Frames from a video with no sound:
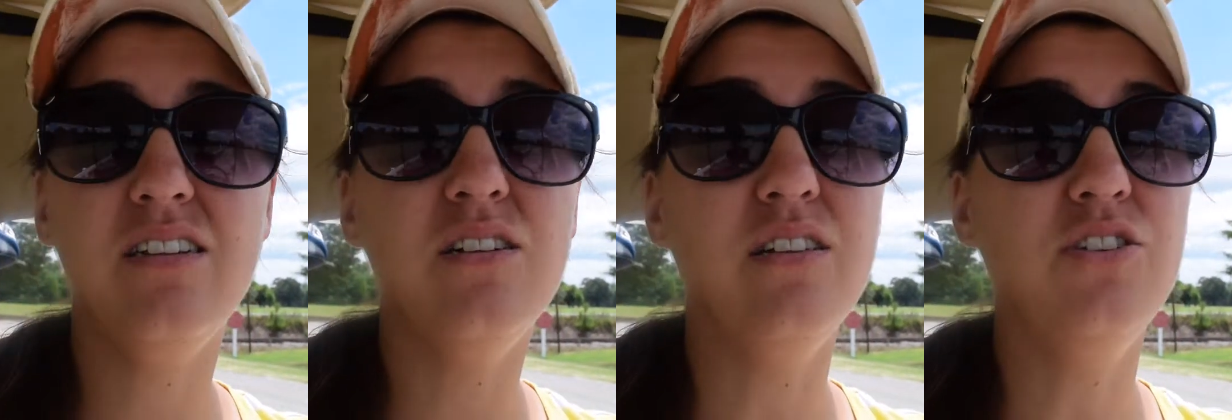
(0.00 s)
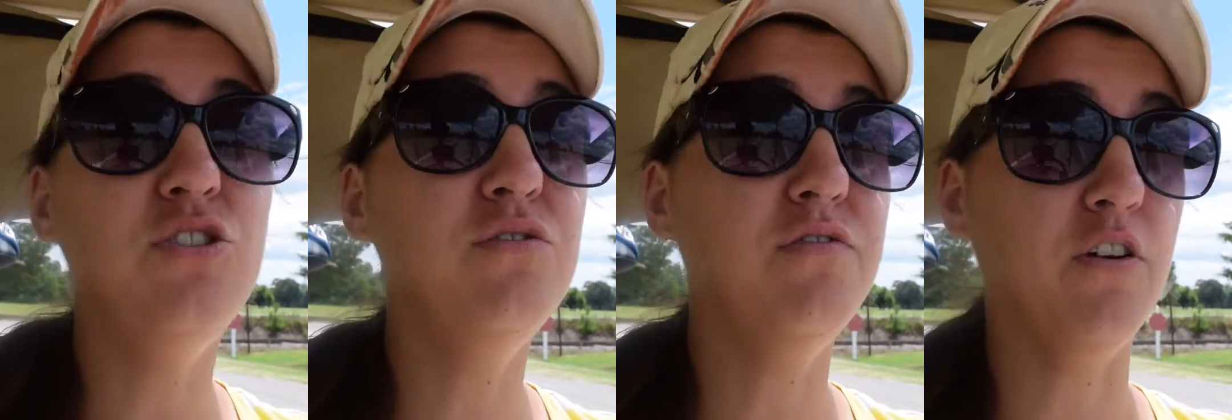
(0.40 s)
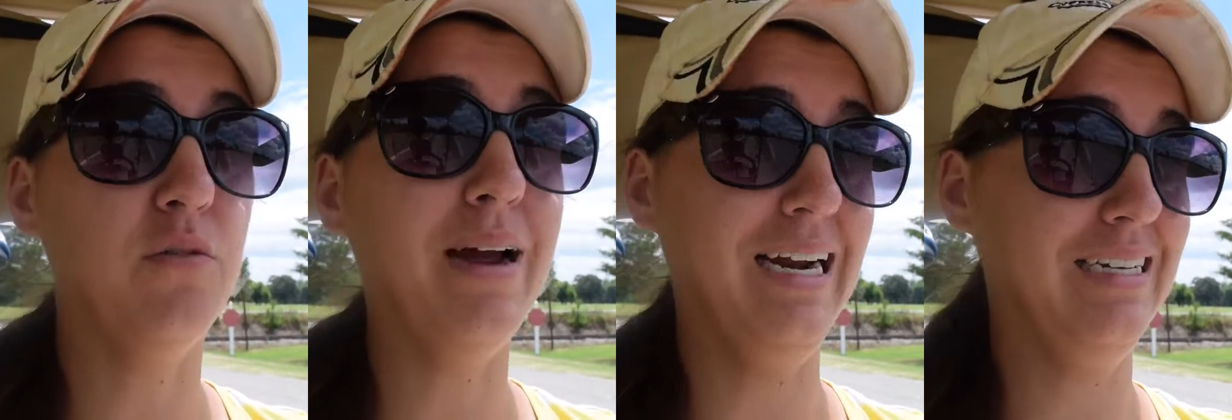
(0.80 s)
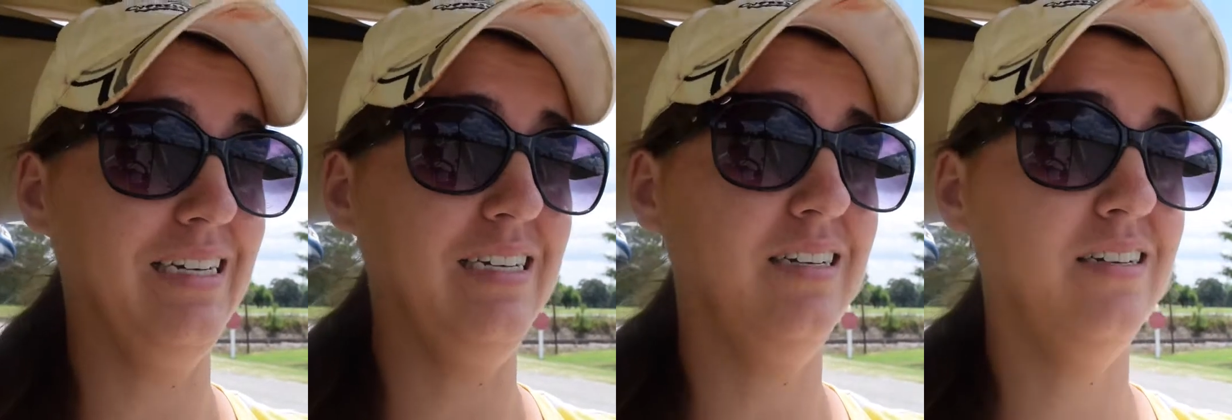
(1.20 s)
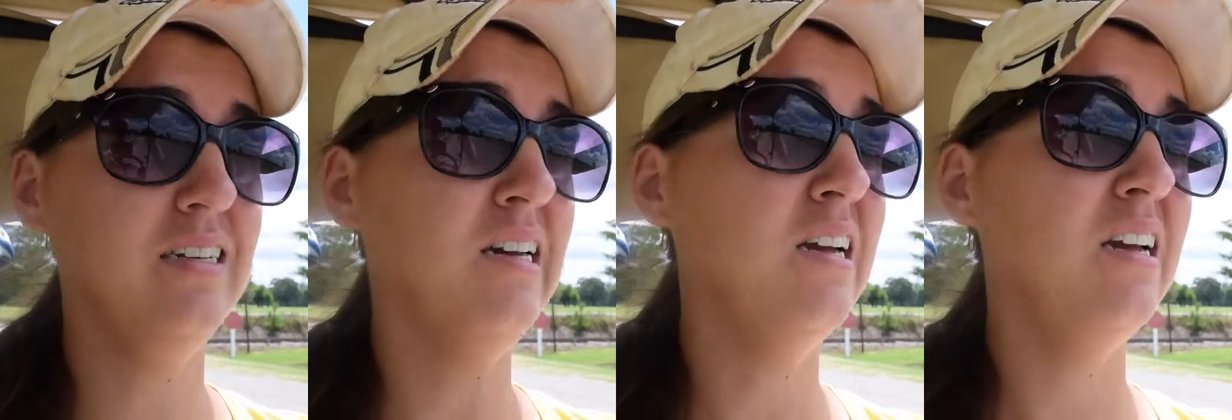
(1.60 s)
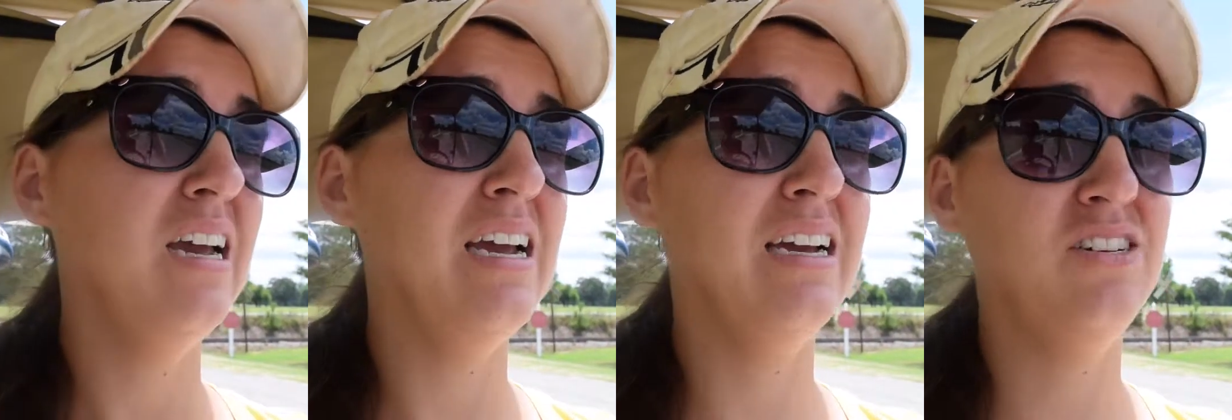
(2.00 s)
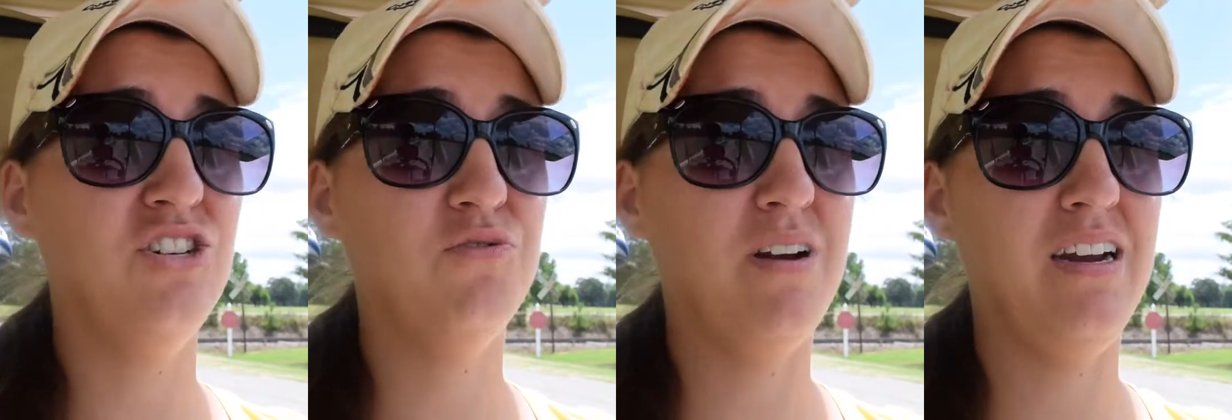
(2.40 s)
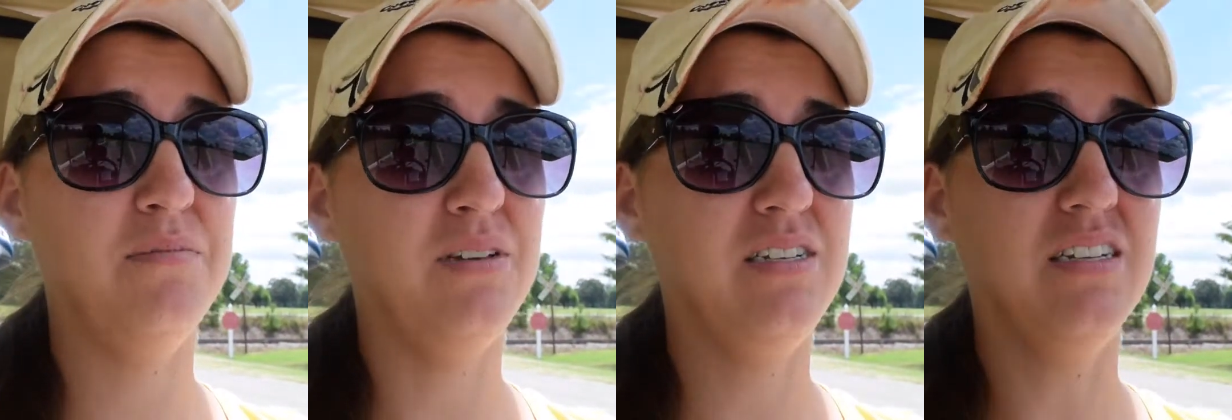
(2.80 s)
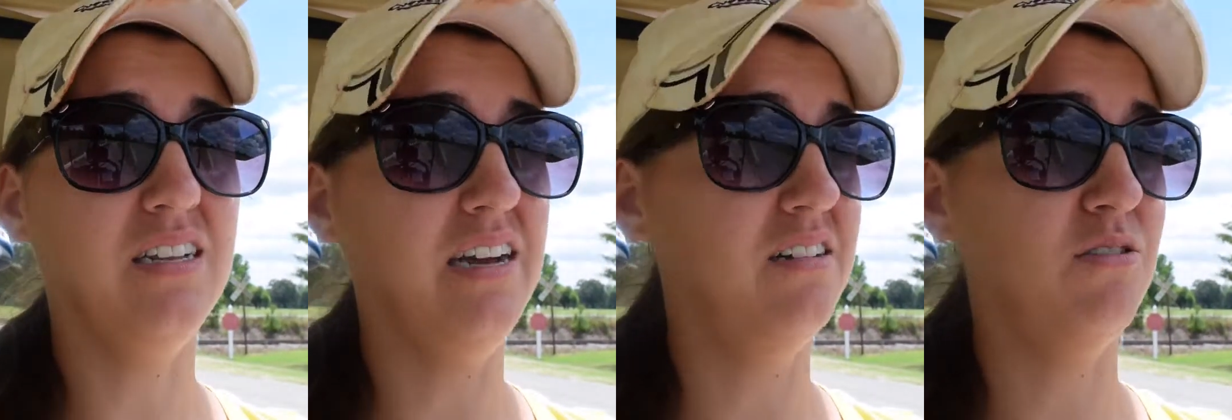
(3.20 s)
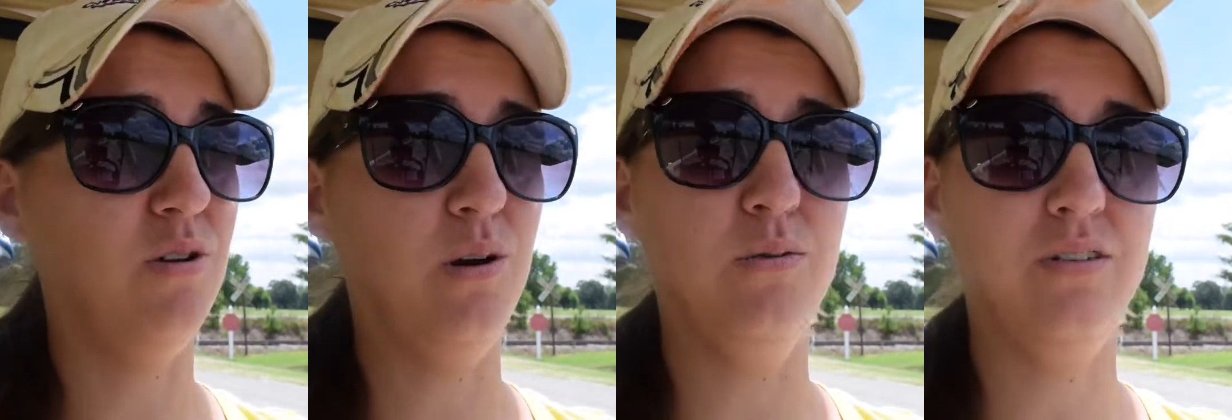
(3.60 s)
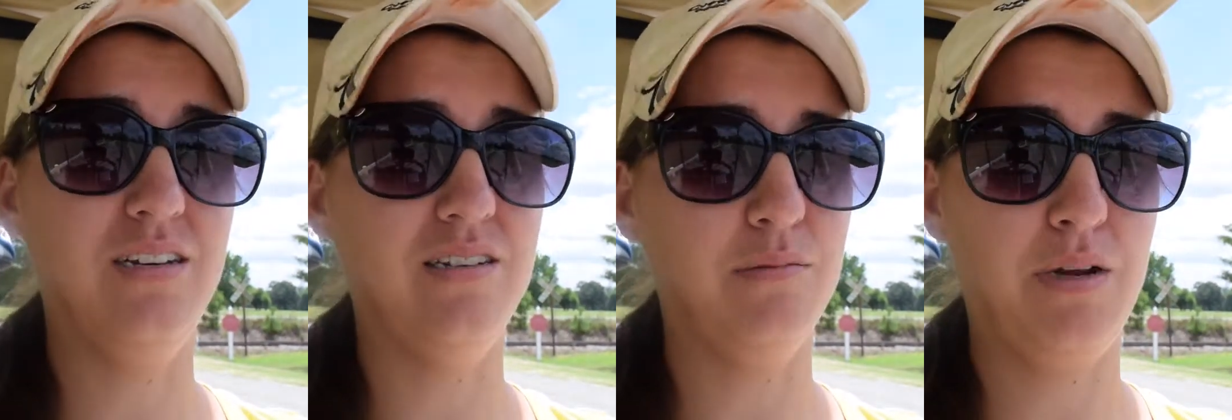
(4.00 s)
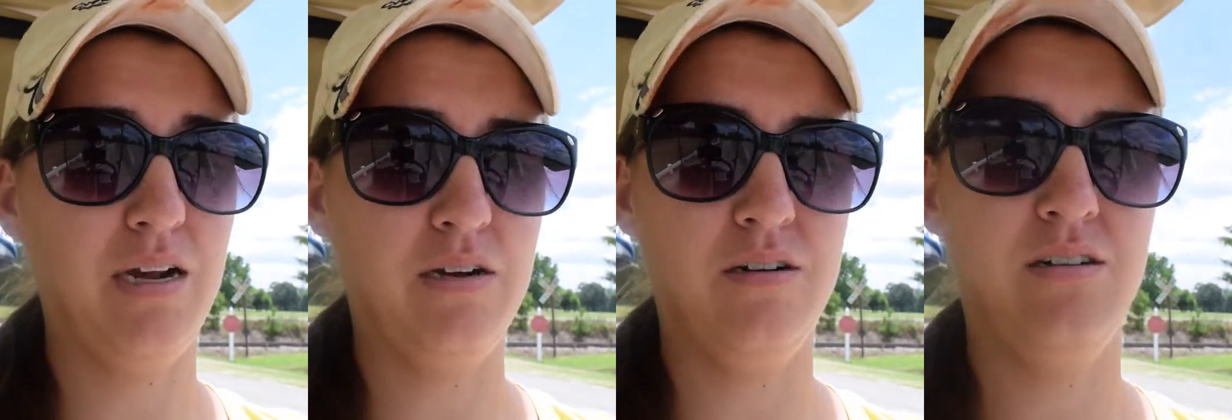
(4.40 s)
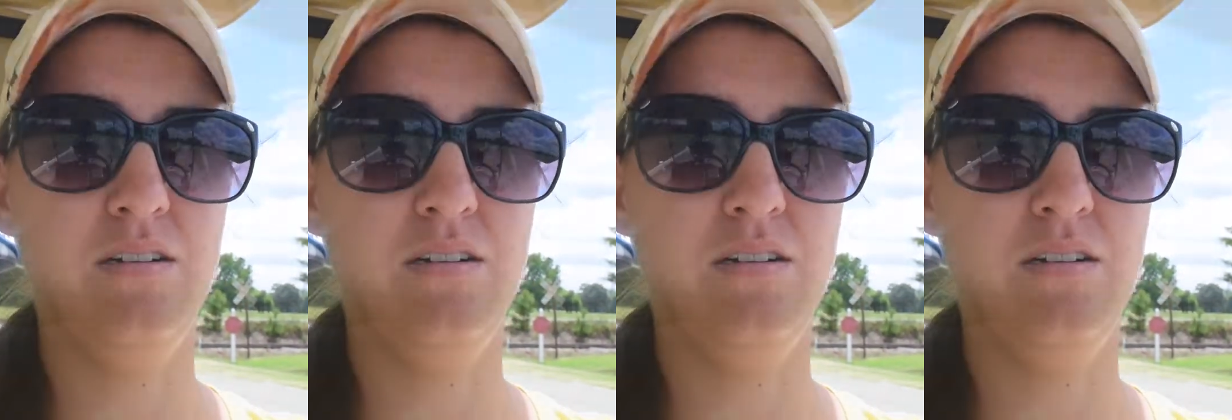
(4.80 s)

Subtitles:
They're the two further back tees. And just randomly select on holes, it doesn't matter.